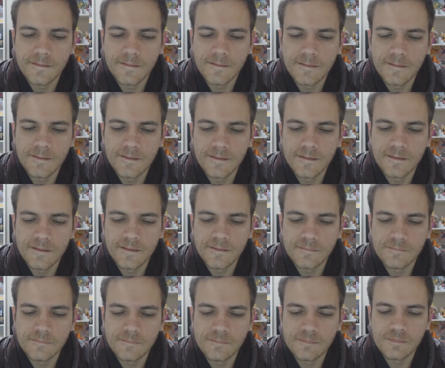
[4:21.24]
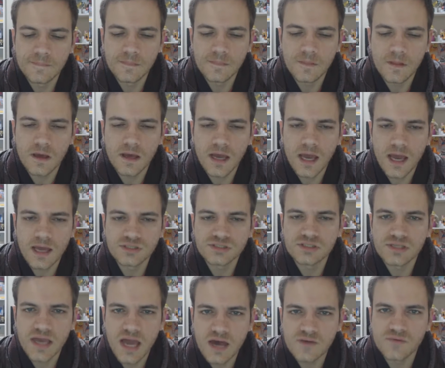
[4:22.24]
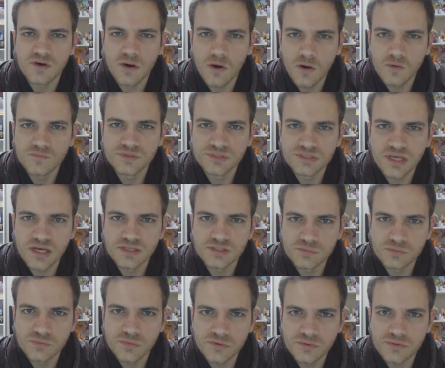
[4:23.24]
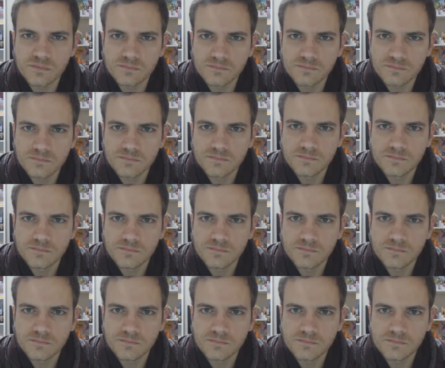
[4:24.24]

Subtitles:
I actually have a conversation with them.